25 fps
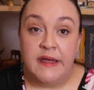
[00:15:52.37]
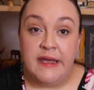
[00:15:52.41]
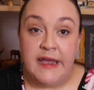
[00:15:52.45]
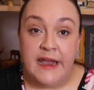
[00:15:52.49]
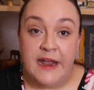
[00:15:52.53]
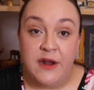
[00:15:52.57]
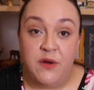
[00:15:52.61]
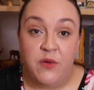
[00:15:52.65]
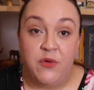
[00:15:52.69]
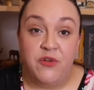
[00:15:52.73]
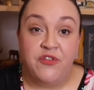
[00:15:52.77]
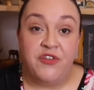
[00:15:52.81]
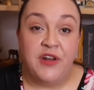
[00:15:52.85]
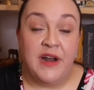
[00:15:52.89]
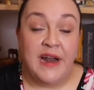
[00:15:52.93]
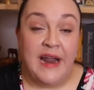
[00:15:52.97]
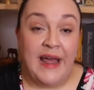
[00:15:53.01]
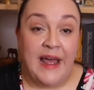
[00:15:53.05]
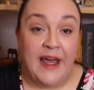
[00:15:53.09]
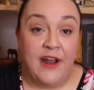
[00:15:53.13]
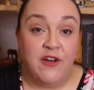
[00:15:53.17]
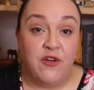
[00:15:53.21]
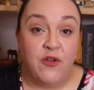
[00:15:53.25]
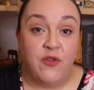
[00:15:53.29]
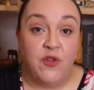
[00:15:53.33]
in order to
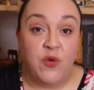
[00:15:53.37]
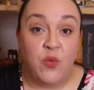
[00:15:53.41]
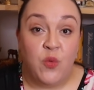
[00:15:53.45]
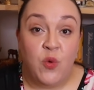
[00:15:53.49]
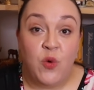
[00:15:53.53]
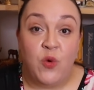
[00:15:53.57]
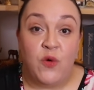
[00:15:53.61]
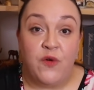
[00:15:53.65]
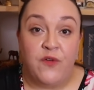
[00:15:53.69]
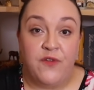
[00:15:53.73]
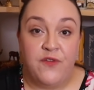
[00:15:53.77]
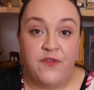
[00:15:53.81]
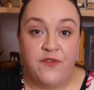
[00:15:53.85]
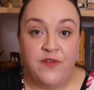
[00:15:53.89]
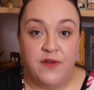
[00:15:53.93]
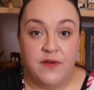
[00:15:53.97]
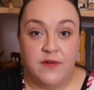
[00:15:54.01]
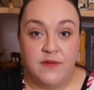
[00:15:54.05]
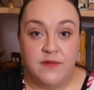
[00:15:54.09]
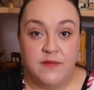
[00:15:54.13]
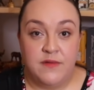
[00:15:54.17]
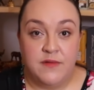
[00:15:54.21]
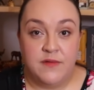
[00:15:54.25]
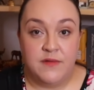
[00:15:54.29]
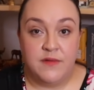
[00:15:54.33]
land on the wharf,
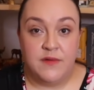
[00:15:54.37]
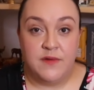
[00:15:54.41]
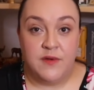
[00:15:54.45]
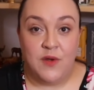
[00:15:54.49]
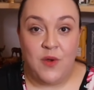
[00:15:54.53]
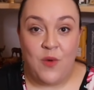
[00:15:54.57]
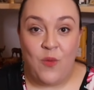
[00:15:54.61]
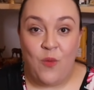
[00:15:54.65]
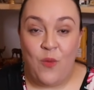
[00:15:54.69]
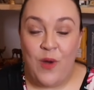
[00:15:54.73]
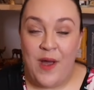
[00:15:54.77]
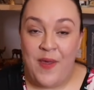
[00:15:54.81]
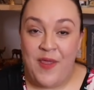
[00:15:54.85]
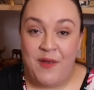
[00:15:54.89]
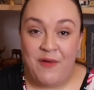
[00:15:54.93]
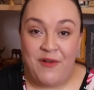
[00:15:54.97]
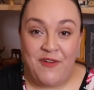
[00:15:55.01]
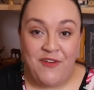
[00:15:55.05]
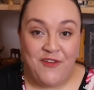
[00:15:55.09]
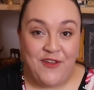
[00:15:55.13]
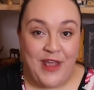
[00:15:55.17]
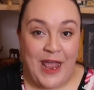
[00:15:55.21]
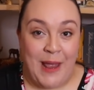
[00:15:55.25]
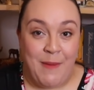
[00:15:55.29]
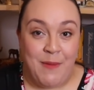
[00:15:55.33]
where their
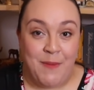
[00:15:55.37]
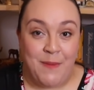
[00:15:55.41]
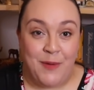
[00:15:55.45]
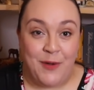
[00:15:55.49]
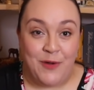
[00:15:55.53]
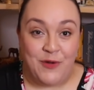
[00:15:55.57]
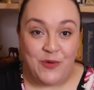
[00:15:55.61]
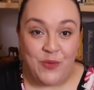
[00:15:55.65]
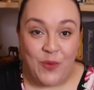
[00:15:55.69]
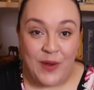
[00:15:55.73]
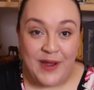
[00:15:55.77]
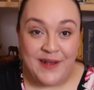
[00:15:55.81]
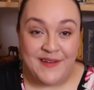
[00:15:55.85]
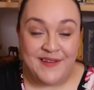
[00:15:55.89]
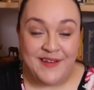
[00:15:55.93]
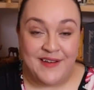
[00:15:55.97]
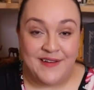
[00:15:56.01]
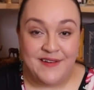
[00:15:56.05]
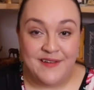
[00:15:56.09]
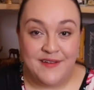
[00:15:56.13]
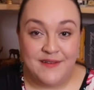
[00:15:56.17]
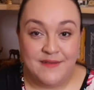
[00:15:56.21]
escape boat waited.